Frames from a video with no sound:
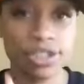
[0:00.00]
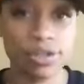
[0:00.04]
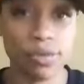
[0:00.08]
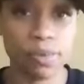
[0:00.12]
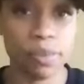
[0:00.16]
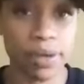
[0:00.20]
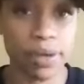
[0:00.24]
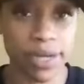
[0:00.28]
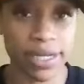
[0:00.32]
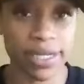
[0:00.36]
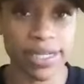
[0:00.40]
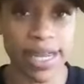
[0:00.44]
you
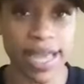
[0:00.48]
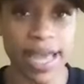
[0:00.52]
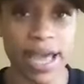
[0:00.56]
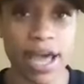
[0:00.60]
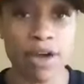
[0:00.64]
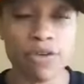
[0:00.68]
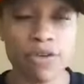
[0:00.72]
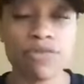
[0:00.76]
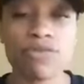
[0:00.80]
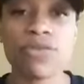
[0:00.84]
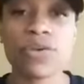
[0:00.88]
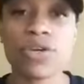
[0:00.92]
put
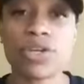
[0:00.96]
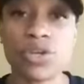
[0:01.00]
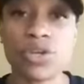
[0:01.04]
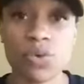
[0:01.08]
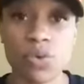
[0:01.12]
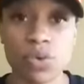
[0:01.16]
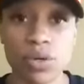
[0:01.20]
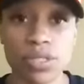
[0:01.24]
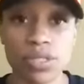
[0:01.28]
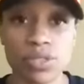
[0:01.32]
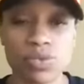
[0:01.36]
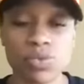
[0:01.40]
down for
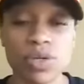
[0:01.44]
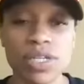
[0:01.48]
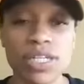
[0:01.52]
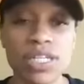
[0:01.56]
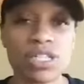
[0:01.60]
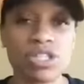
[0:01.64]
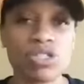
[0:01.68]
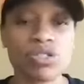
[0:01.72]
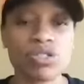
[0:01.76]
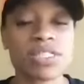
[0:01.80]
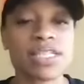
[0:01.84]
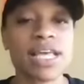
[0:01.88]
yours? What
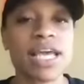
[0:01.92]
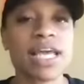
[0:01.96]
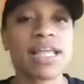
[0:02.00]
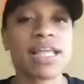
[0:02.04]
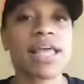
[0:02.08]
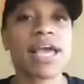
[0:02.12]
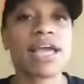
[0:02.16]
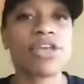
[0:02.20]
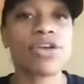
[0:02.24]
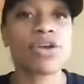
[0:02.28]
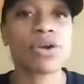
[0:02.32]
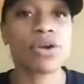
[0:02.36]
did you say
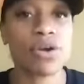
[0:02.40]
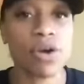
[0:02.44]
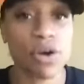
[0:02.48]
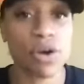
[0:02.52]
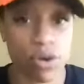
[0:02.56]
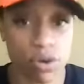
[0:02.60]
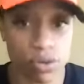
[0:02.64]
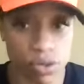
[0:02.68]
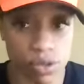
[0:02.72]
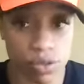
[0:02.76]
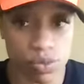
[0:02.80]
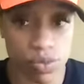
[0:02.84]
that your
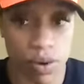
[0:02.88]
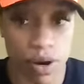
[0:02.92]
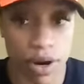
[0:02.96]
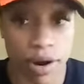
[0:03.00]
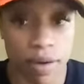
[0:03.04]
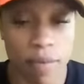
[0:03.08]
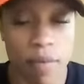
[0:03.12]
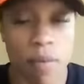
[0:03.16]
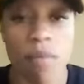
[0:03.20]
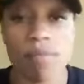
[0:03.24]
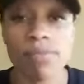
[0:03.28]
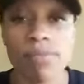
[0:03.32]
goals
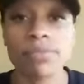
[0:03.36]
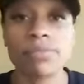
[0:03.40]
were?